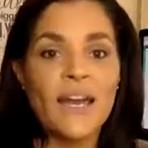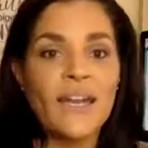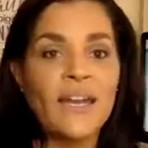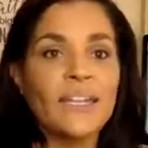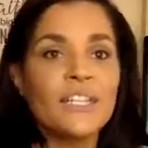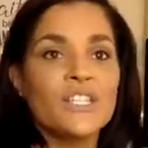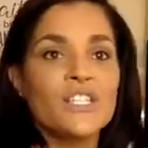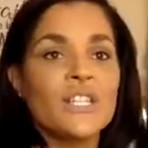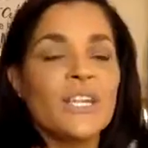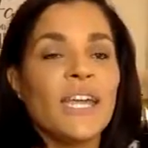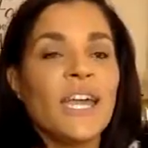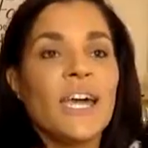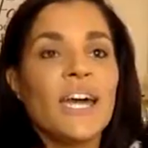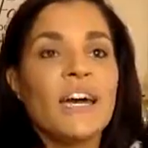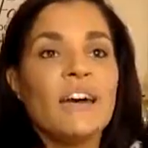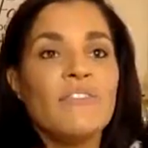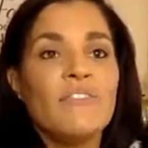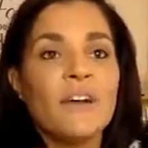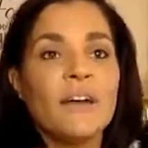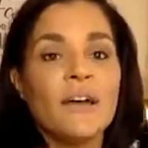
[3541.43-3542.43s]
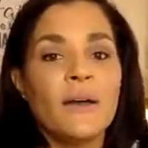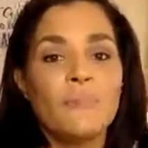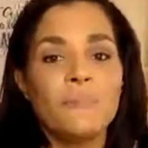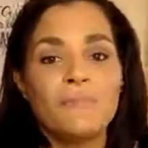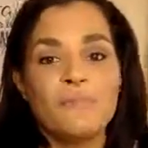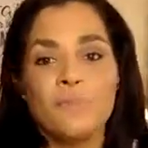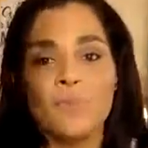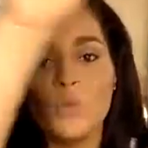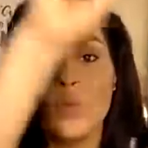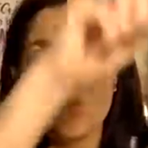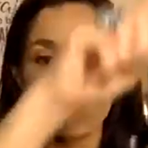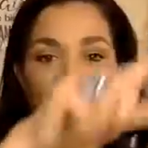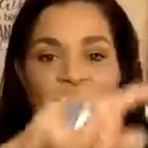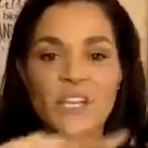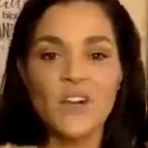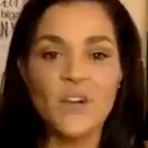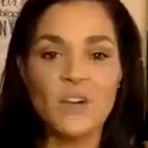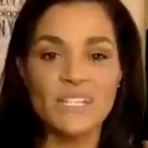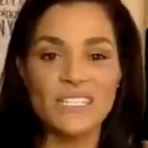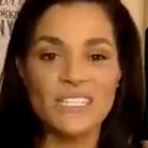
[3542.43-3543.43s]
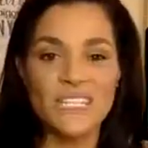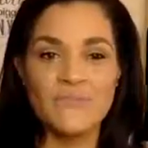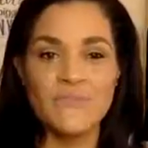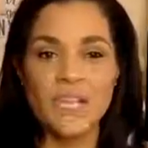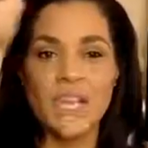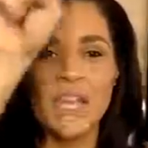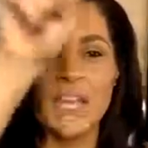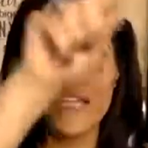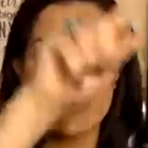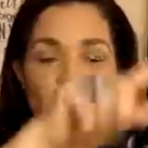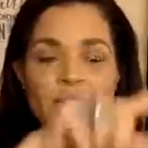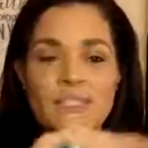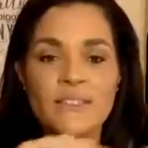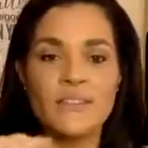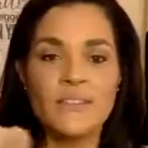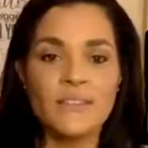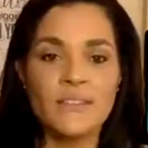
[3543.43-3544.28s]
I actually have what they call a Diva Light